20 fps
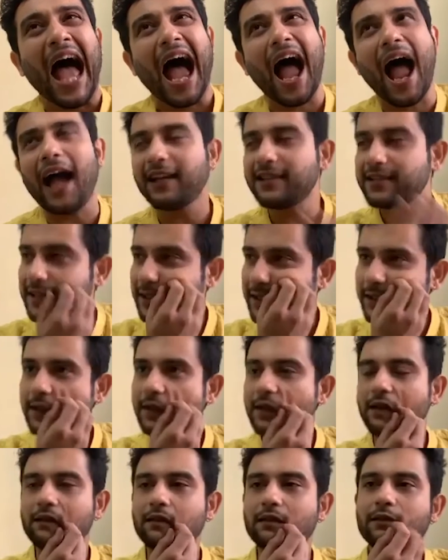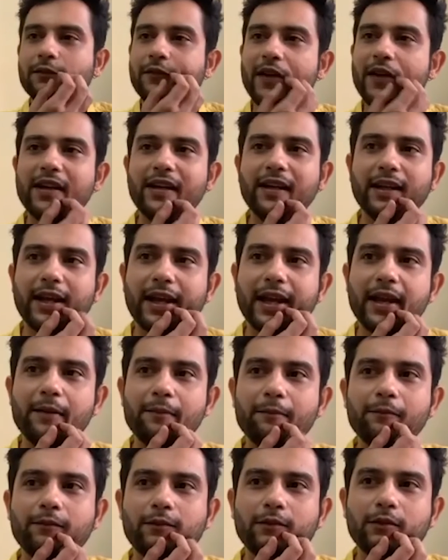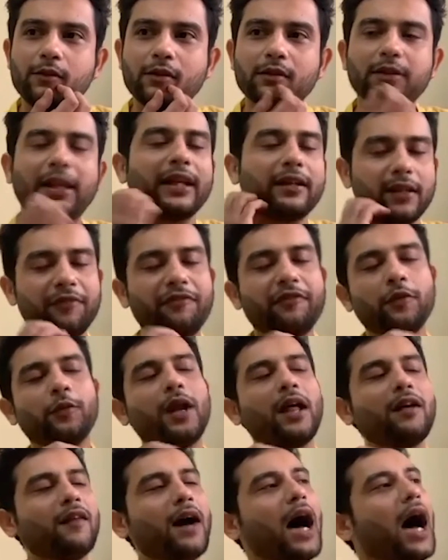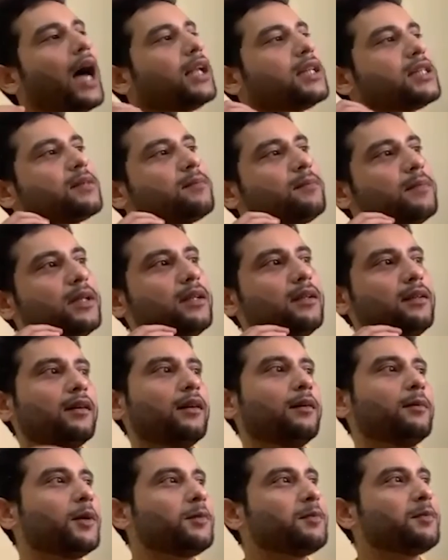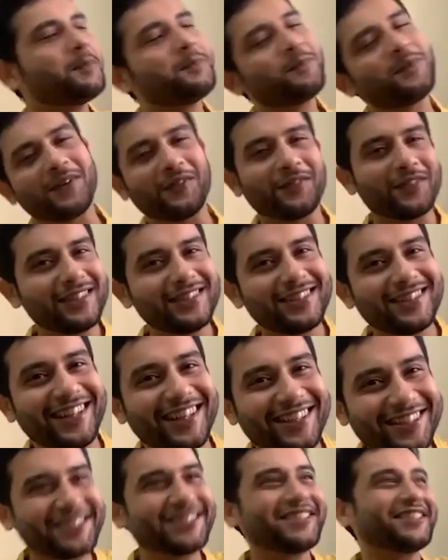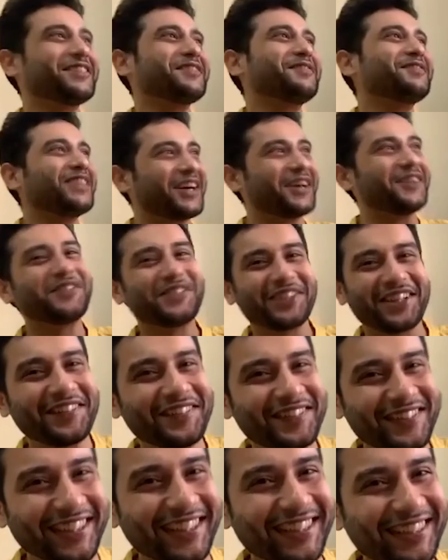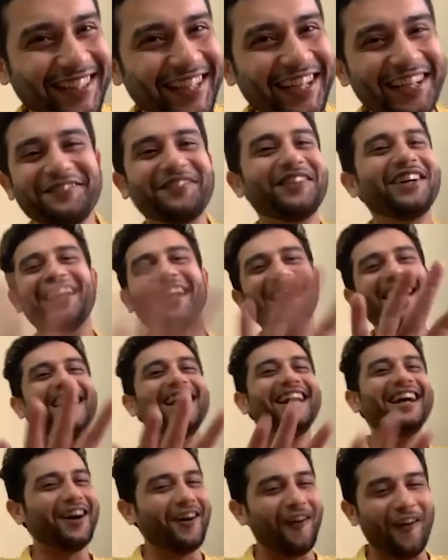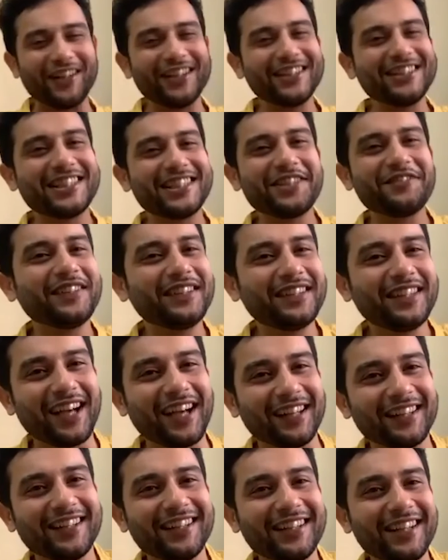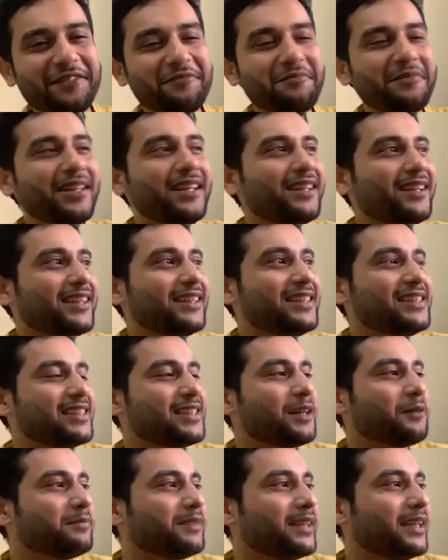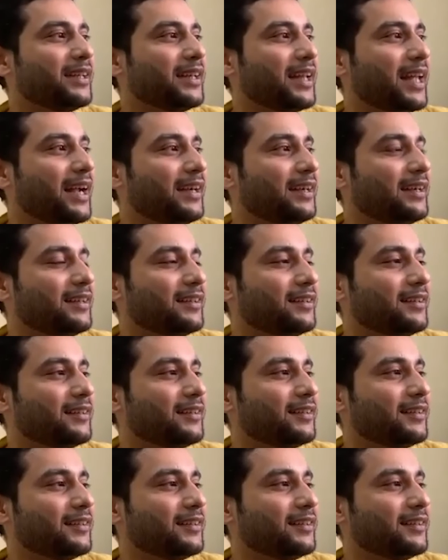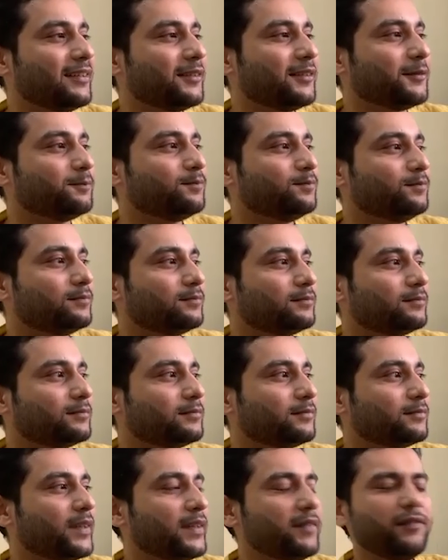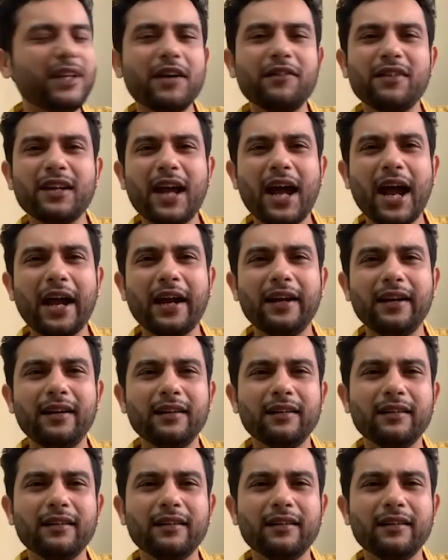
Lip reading: Actually, when it came, like if you would have asked me about my previous relationship, I would have said that. But honestly, with Kanan and me, it's something that we've never had